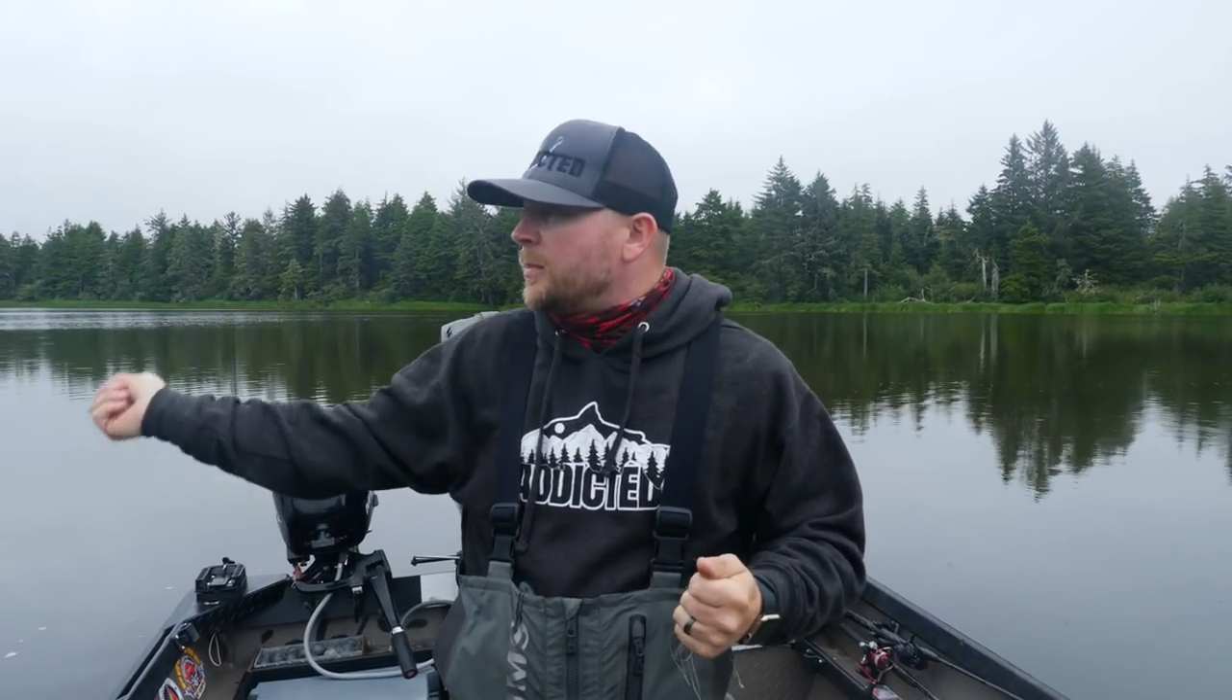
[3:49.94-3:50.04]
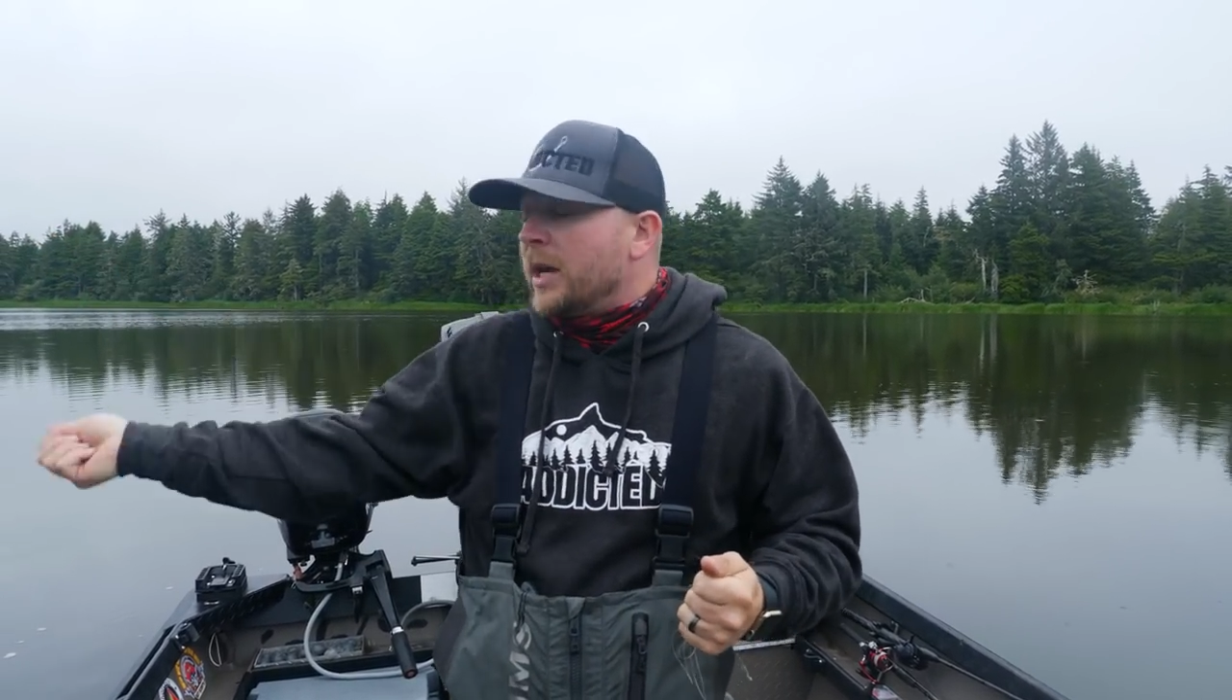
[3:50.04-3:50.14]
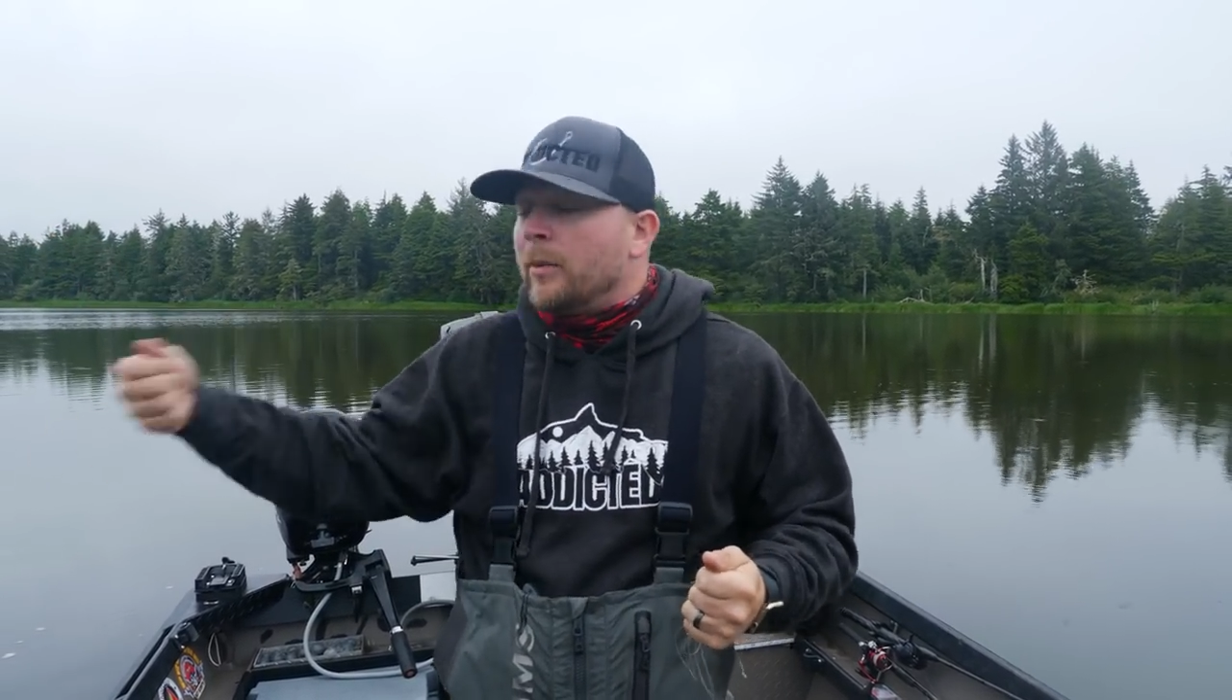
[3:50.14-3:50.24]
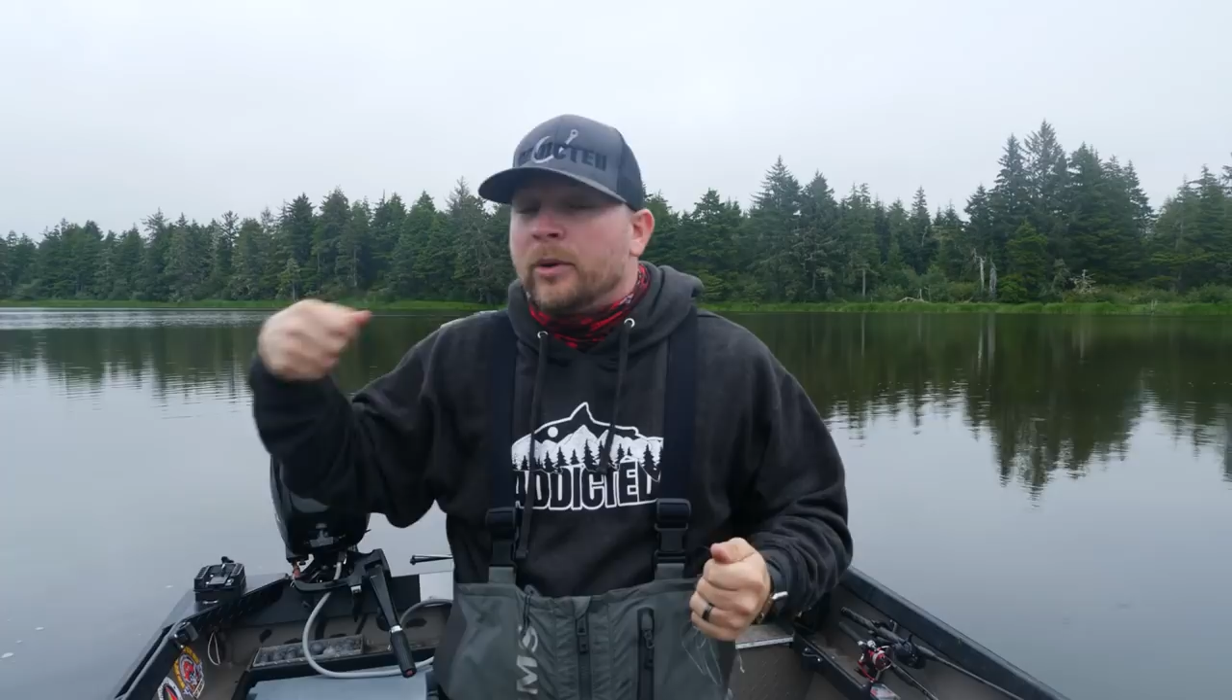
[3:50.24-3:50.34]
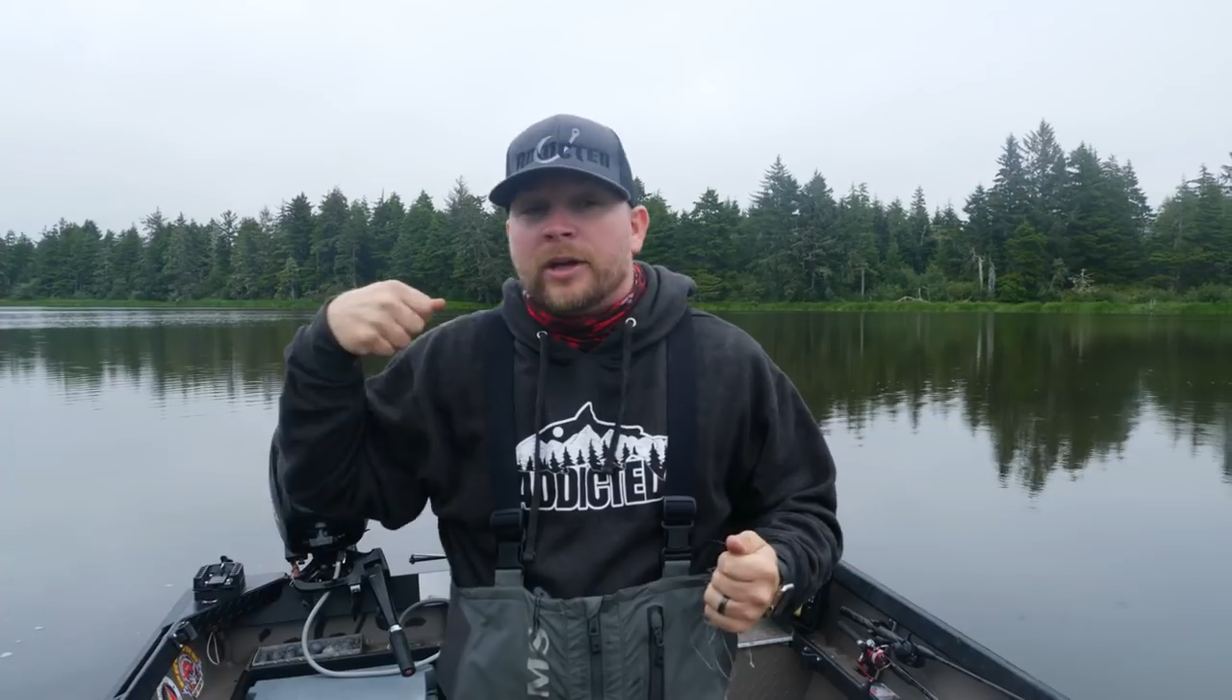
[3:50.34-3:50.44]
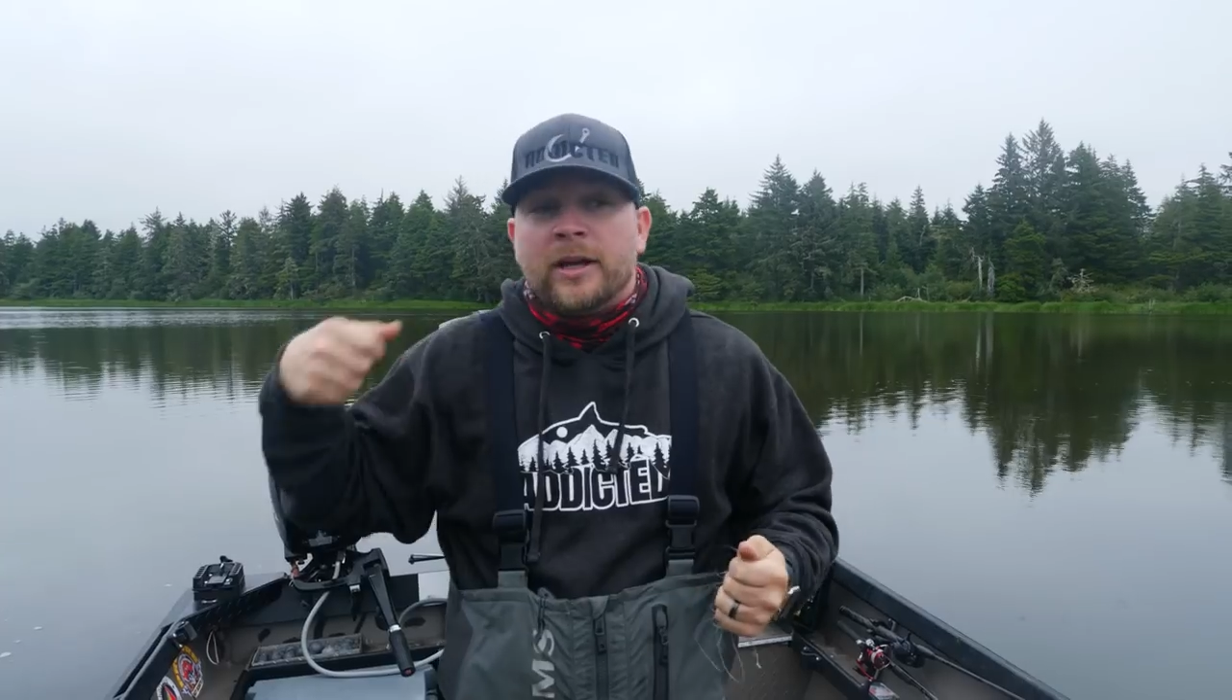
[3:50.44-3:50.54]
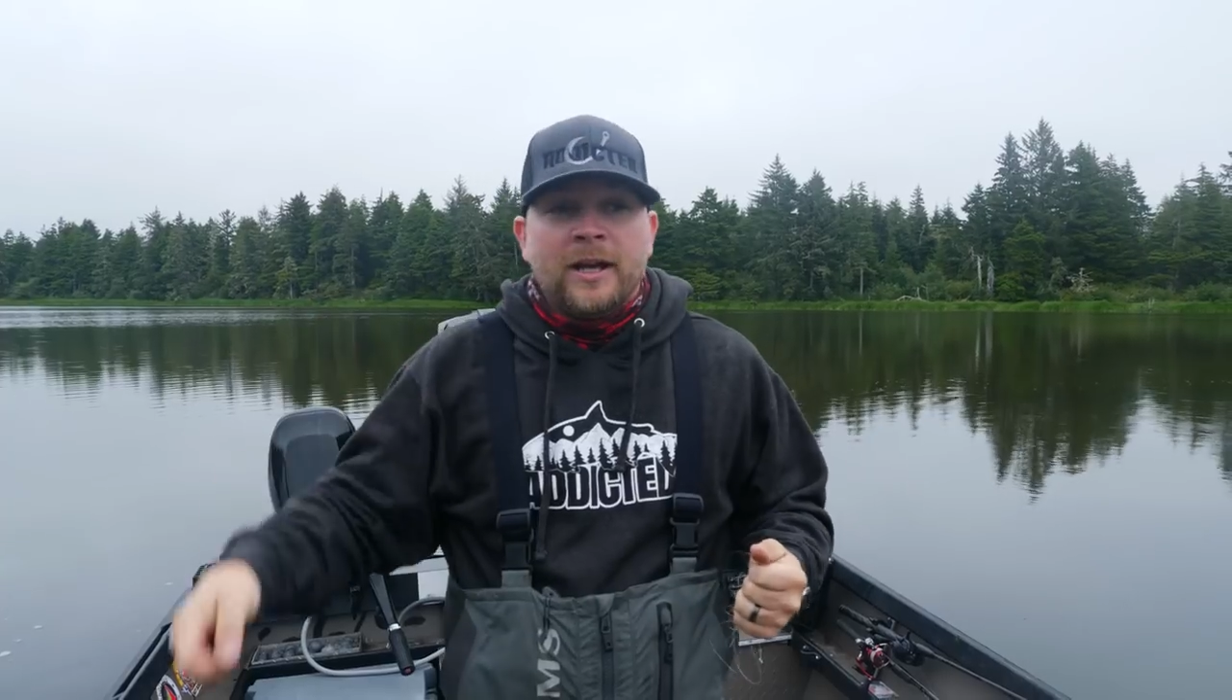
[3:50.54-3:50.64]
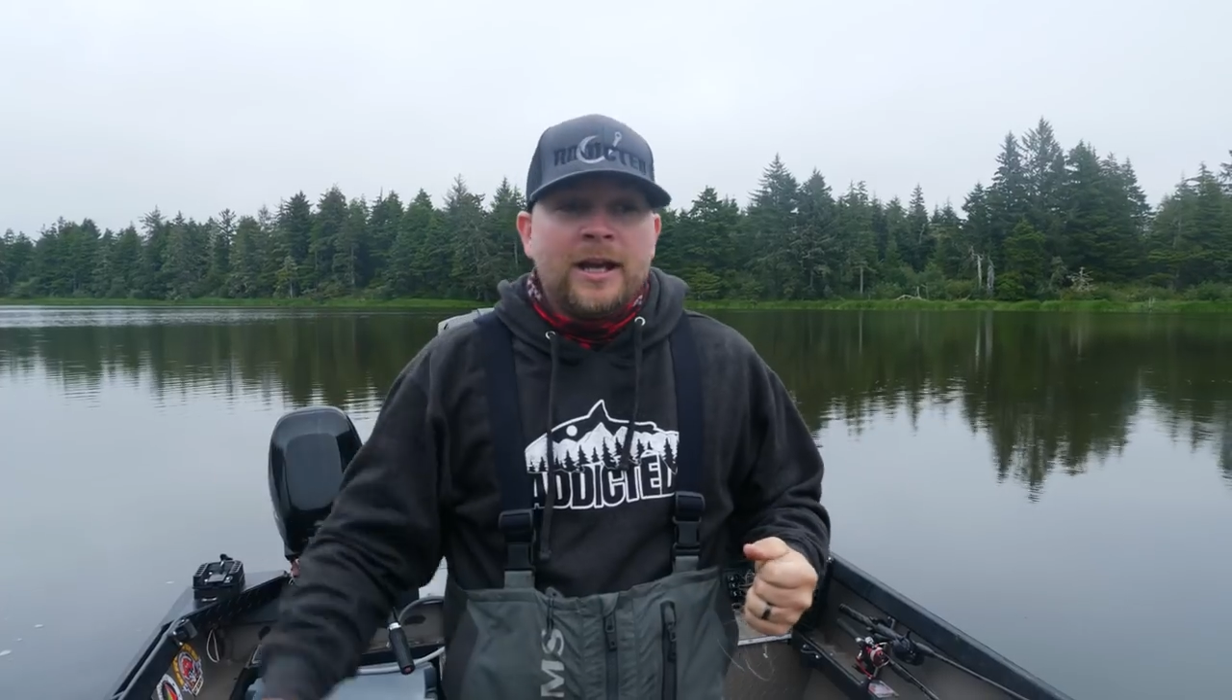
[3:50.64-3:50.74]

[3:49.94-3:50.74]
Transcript: and be able to